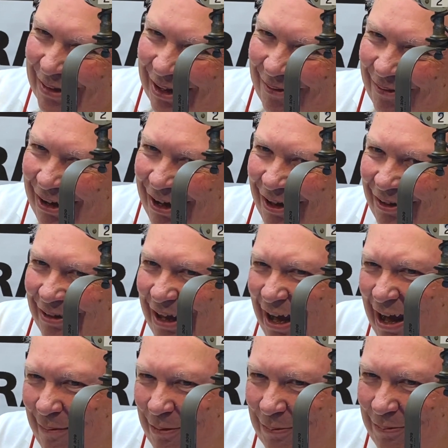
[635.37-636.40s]
Well,
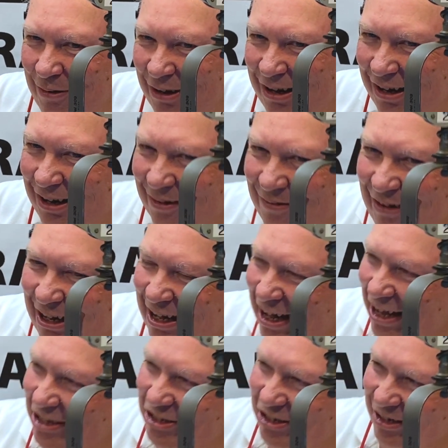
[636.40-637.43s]
Hap had put in a
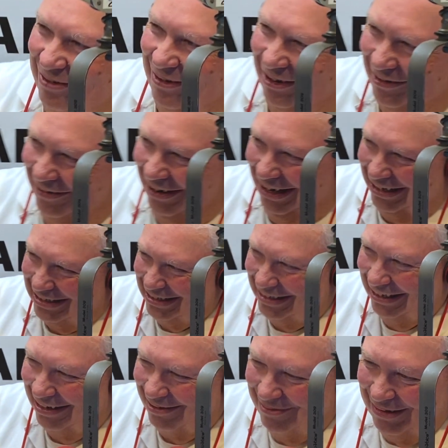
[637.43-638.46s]
vacation
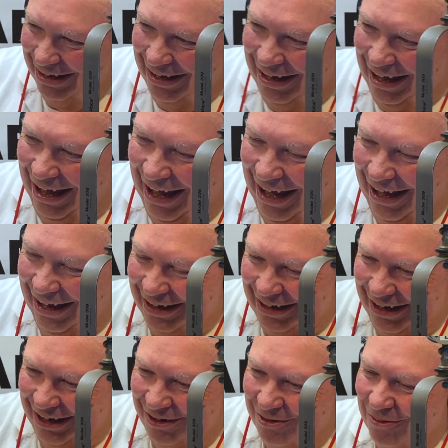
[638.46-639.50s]
request, and
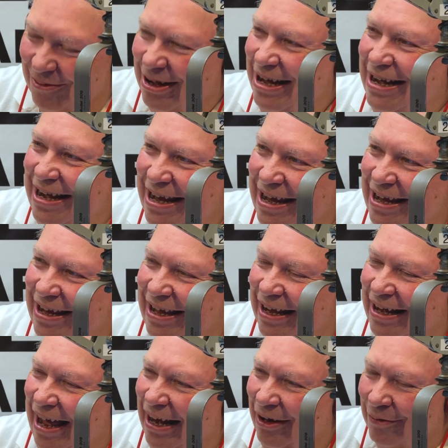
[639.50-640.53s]
in green ink,
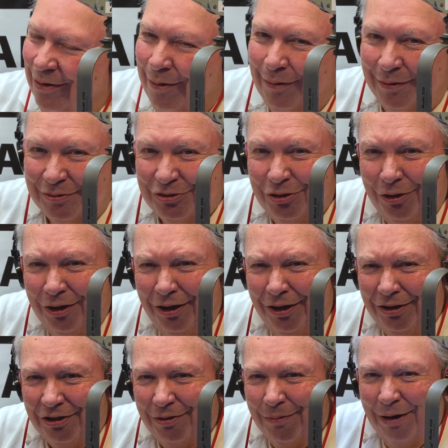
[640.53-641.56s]
and I don't know where it was
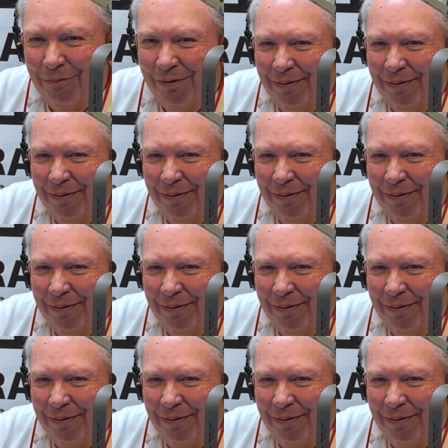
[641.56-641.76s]
Hood. Do you remember?